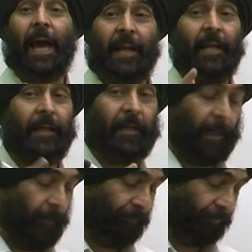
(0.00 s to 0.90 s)

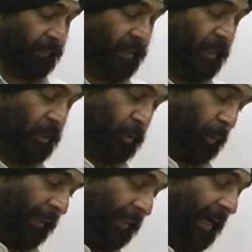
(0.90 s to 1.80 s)
annelida
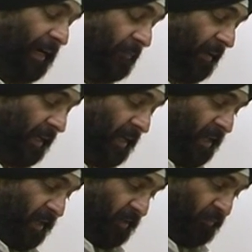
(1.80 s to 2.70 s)
so in that way
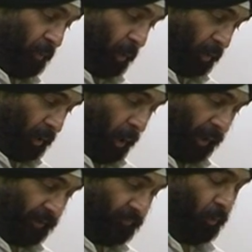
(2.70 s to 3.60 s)
if you look the
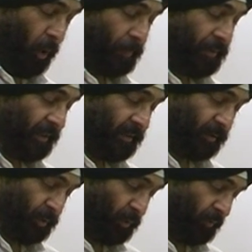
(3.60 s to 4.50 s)
all the four options
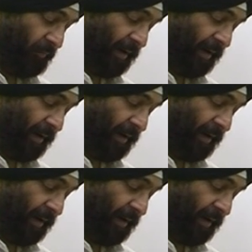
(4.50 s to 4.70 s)
so you will